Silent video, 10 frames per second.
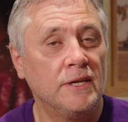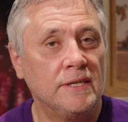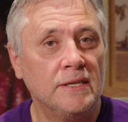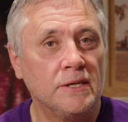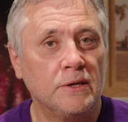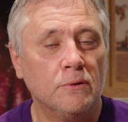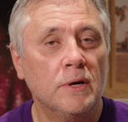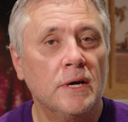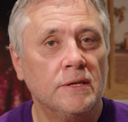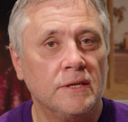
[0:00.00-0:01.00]
identical
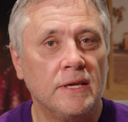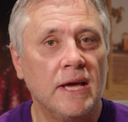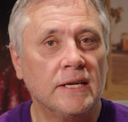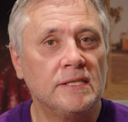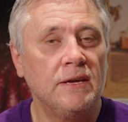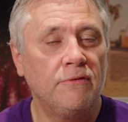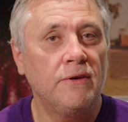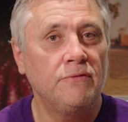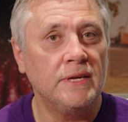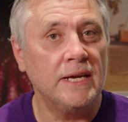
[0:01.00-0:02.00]
to the
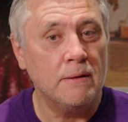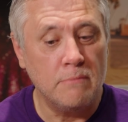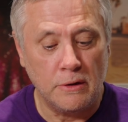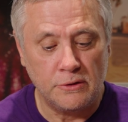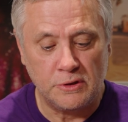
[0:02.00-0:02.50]
XT50 in most